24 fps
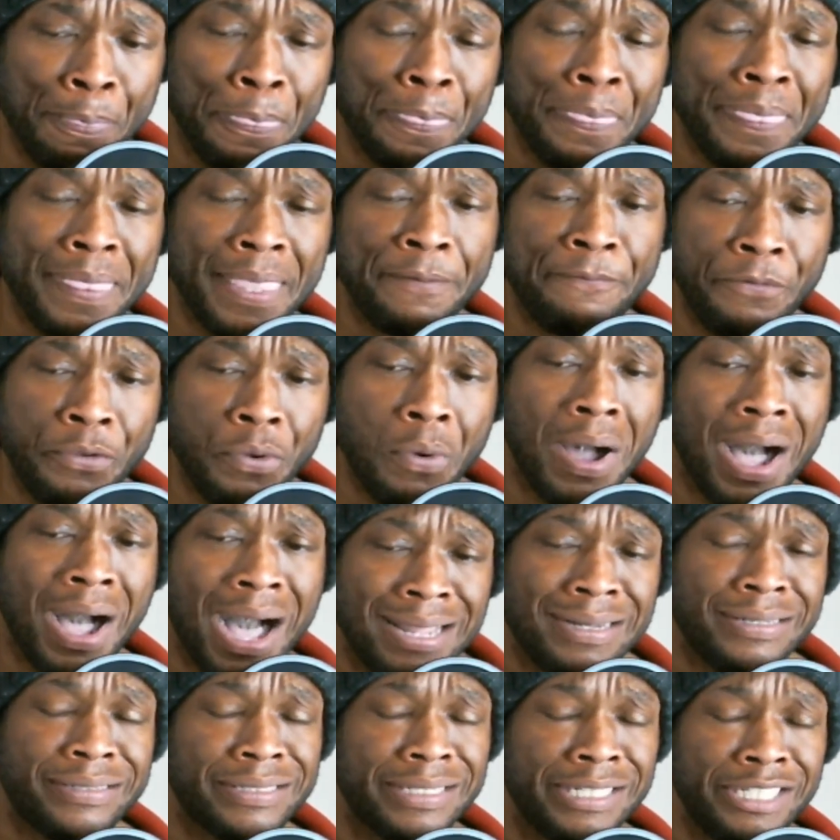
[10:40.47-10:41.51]
Now, if you
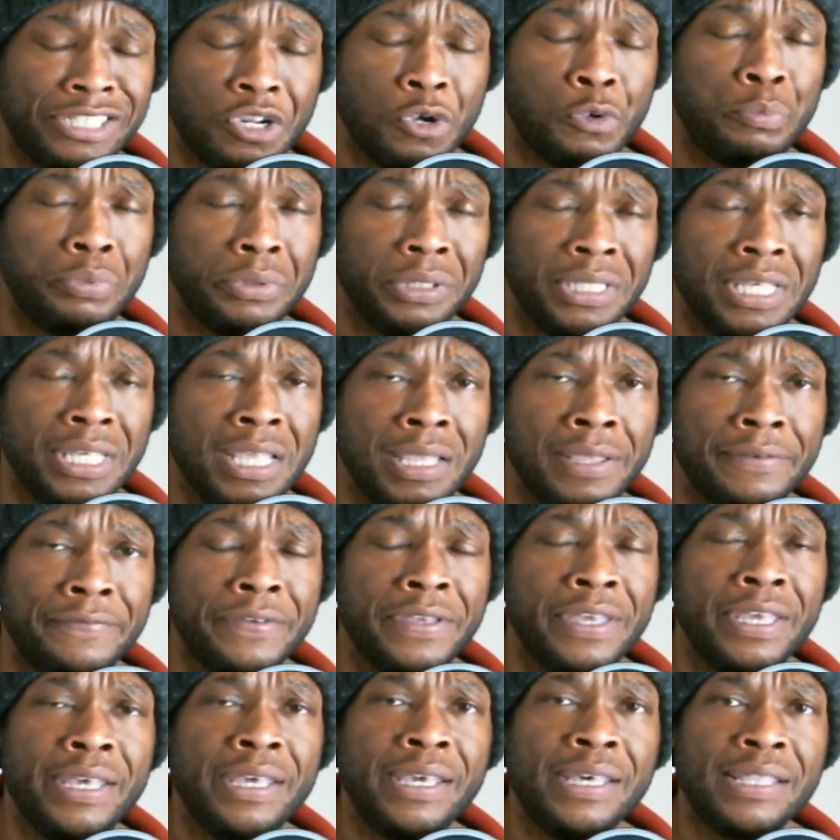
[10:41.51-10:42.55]
honestly don't believe
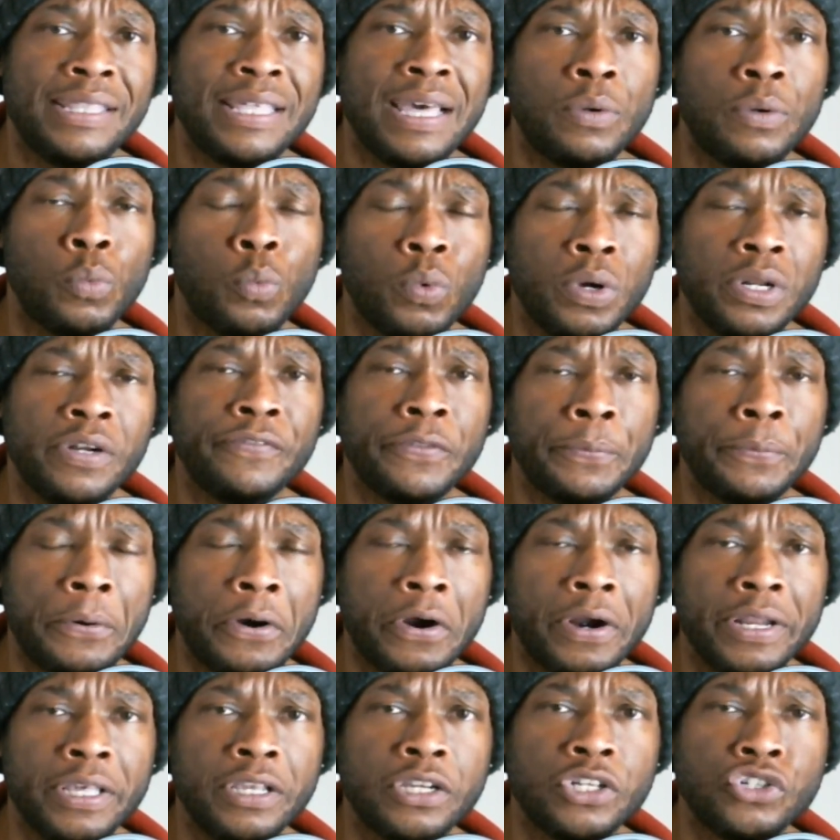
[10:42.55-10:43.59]
that one of the
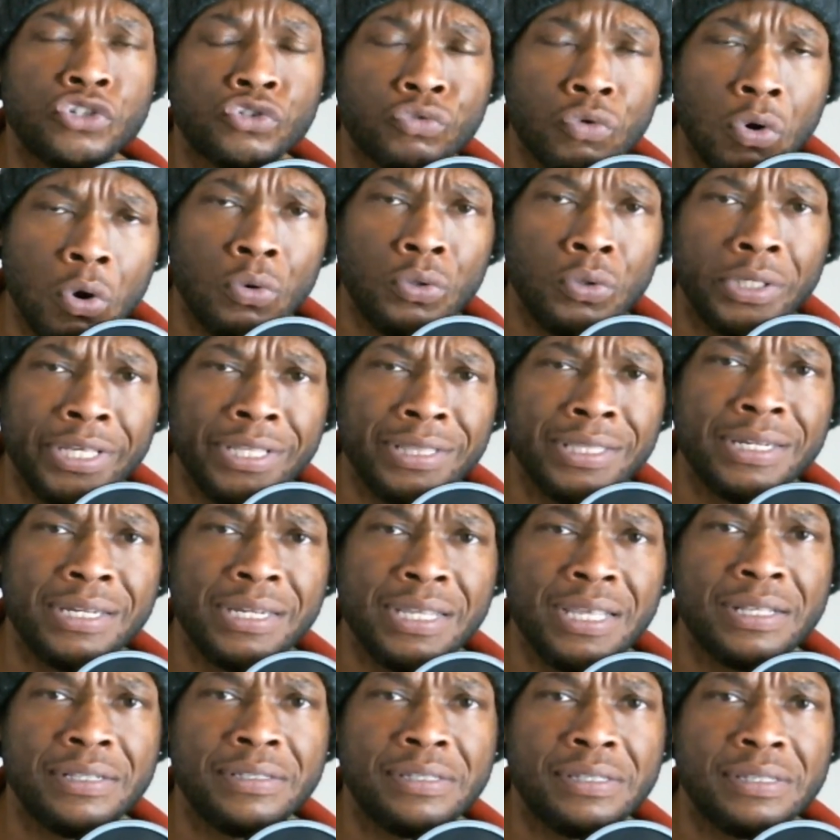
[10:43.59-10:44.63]
party controlling the
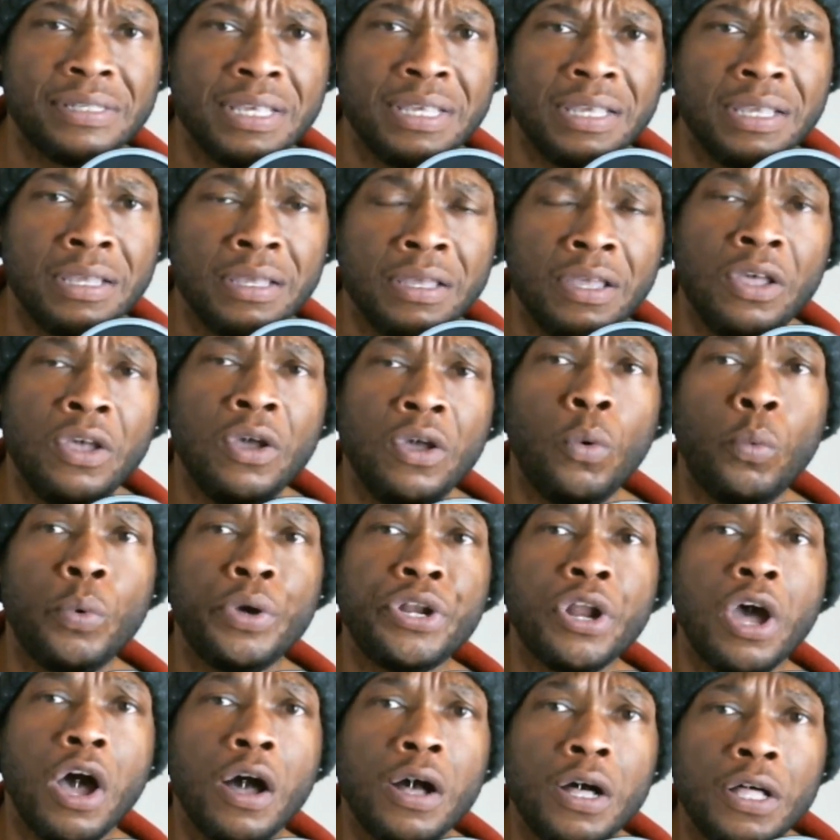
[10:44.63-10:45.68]
DNC
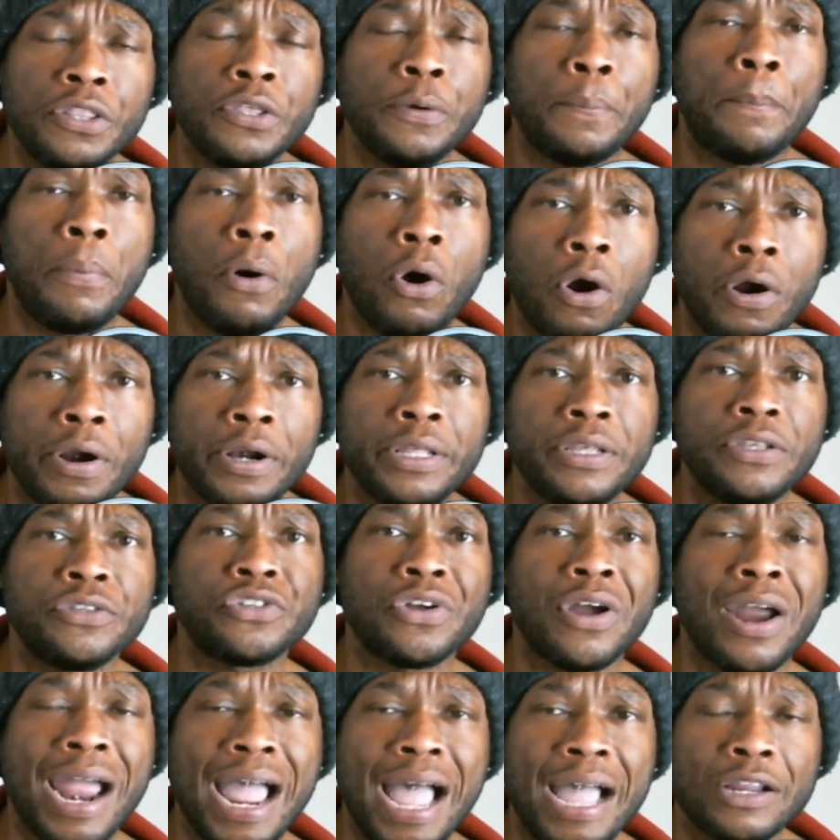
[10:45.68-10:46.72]
when other parties
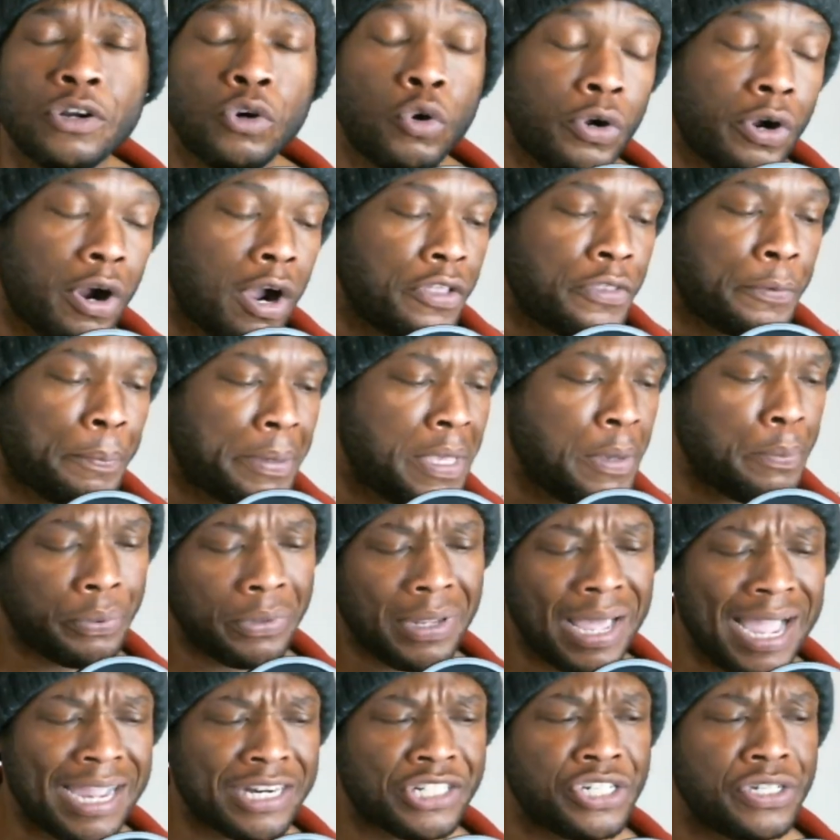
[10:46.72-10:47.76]
are or other people
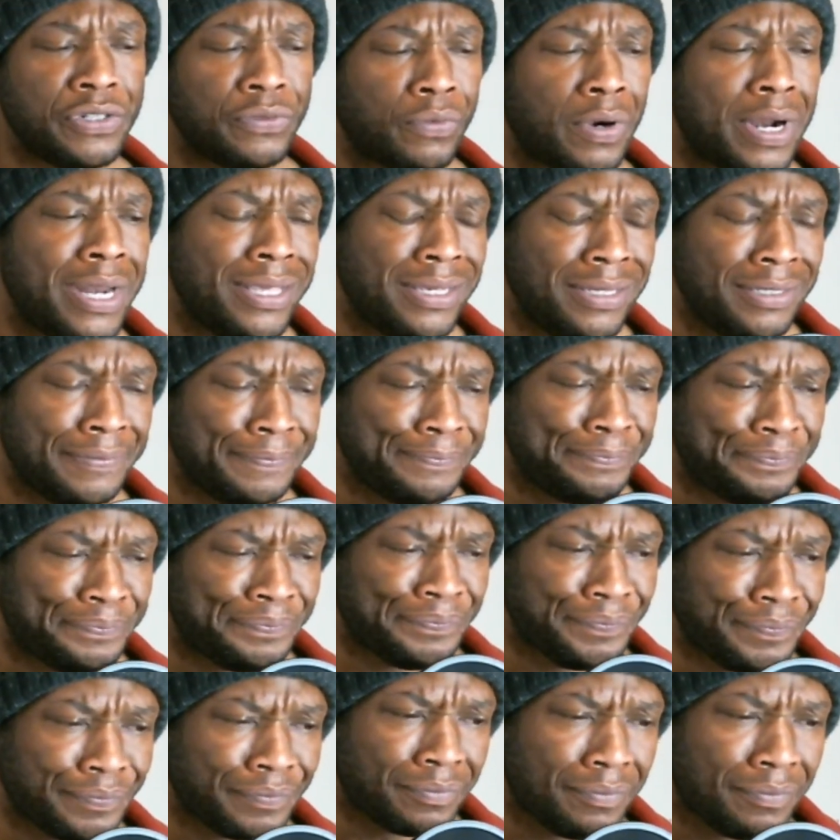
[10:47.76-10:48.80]
are actually running,
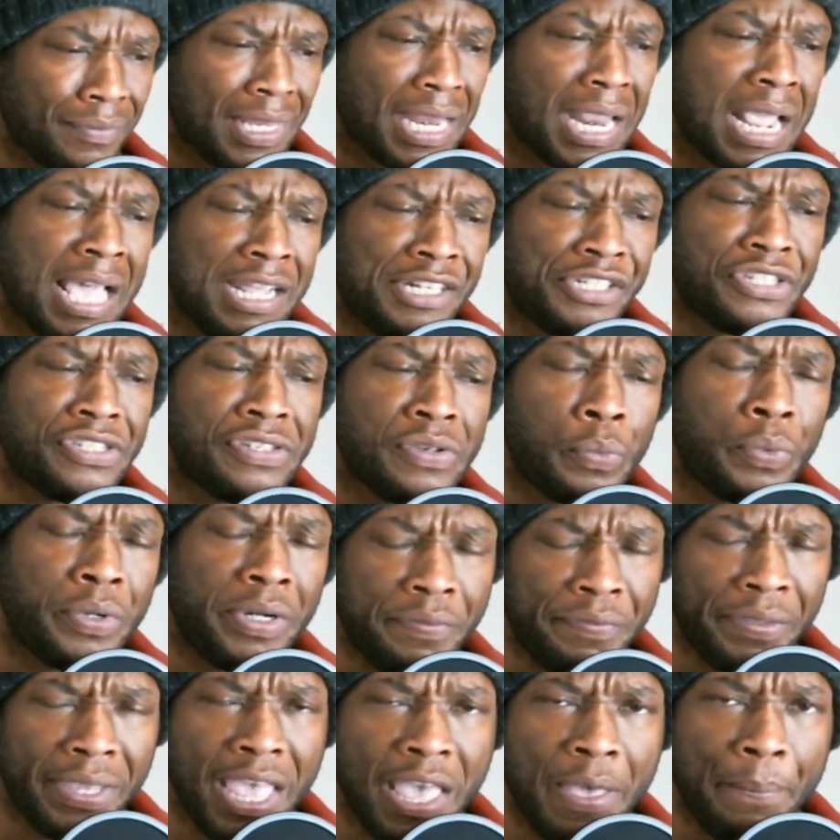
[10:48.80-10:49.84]
that's just that one
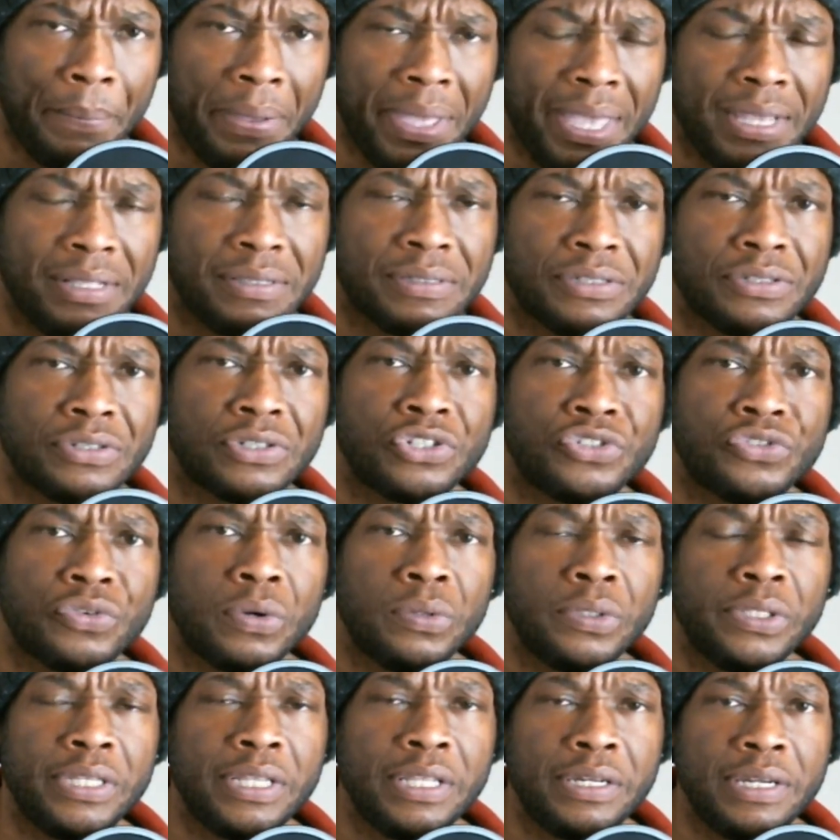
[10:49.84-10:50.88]
of the campaigns is
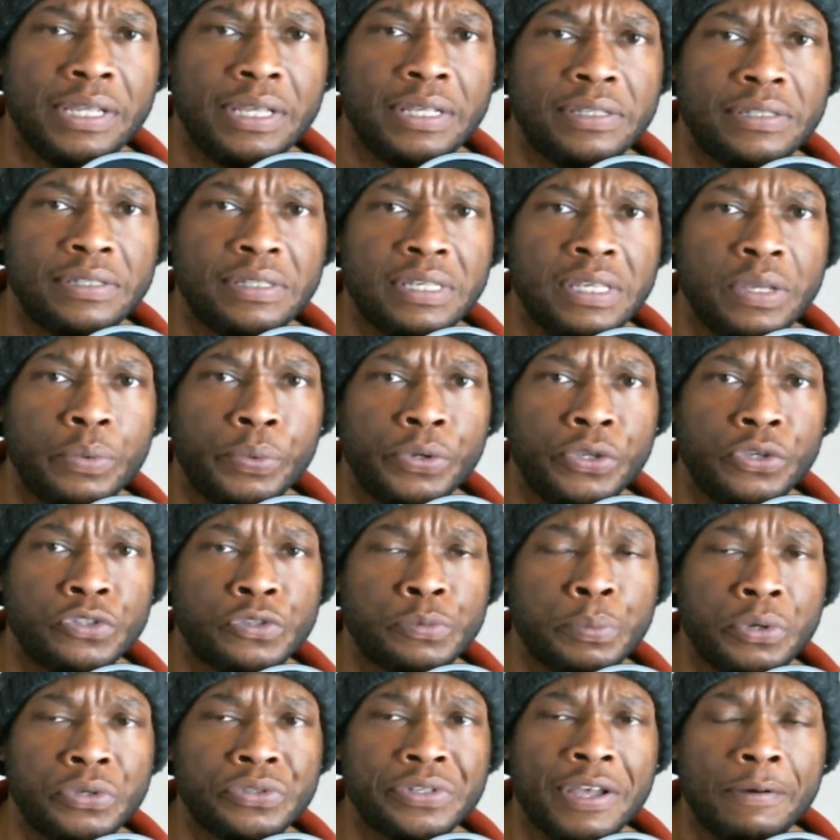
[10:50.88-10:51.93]
controlling the DNC where you're
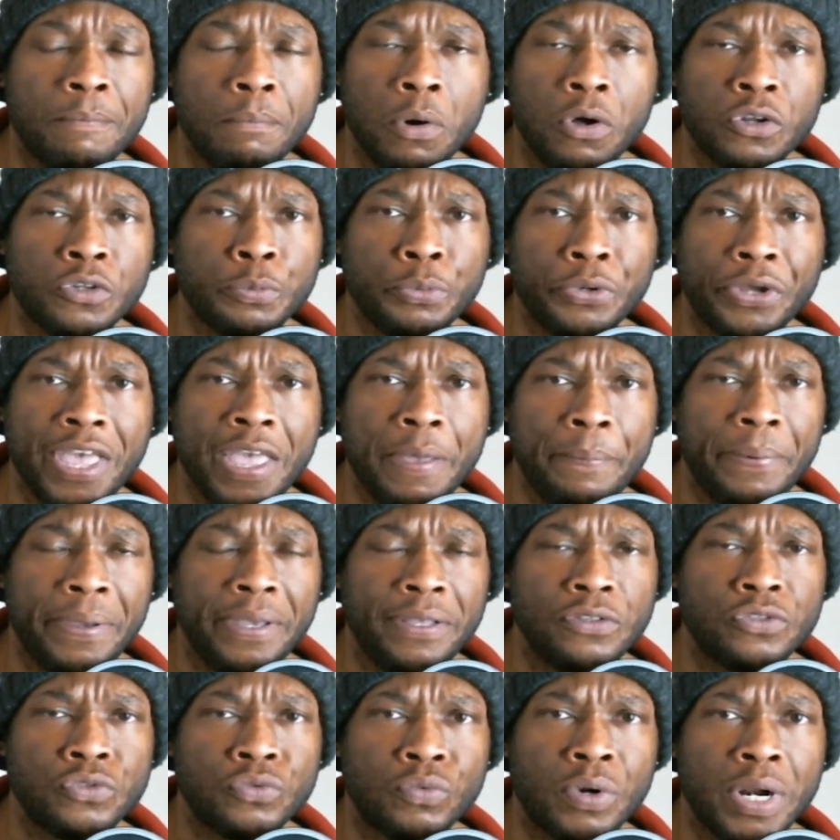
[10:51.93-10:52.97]
supposed to have multiple
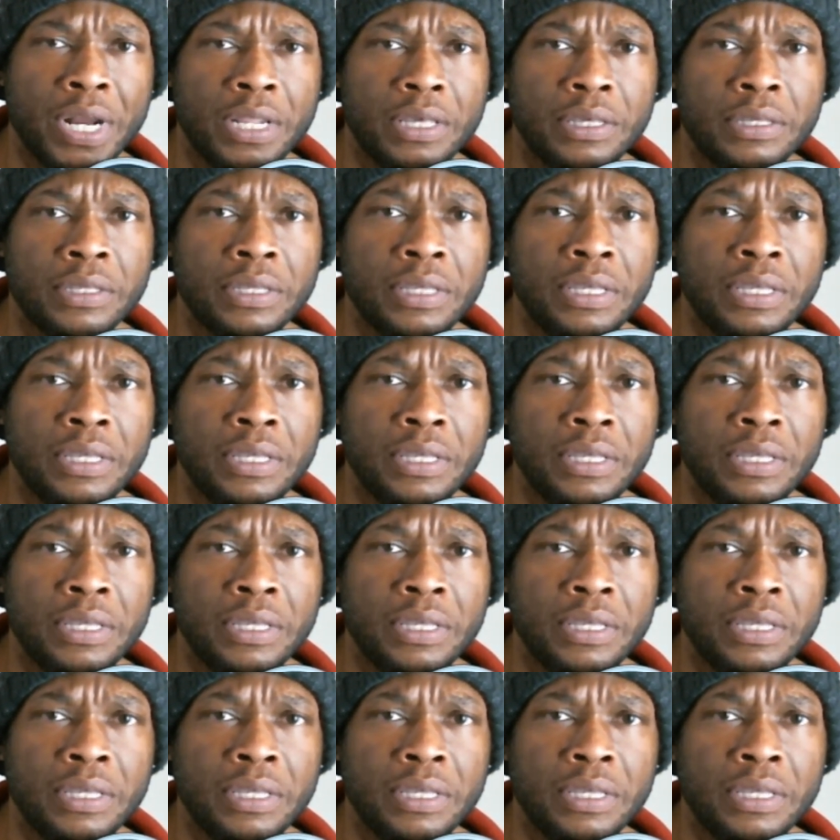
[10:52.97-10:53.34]
campaigns running,